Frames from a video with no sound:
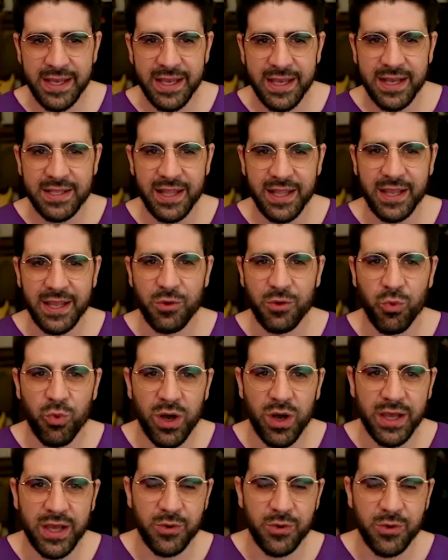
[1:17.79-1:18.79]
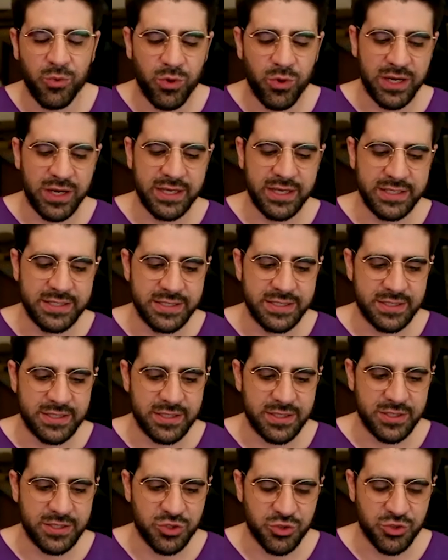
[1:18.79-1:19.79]
like what was
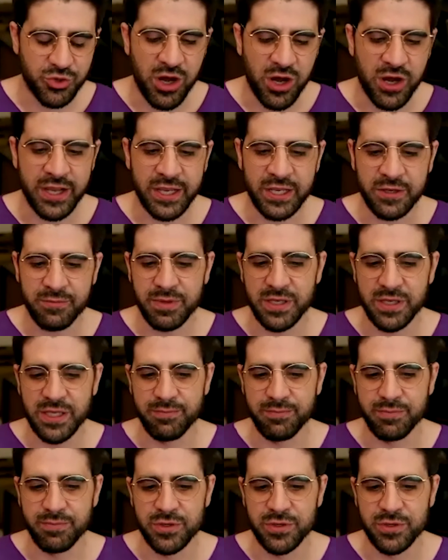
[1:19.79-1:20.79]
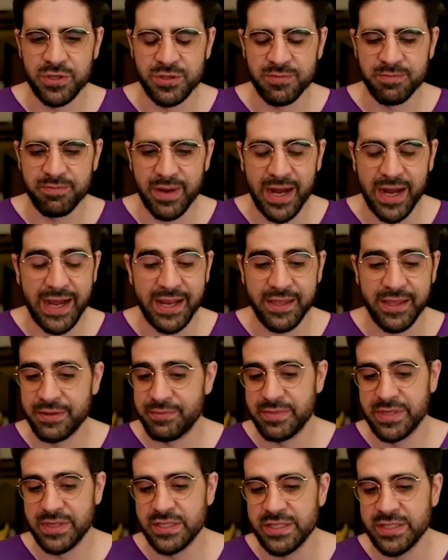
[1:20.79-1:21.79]
drawing people by the
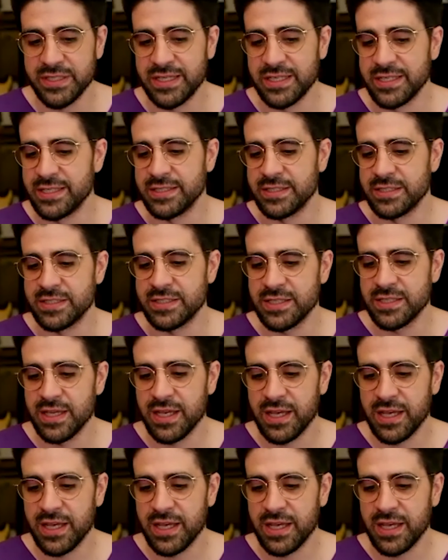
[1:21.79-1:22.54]
millions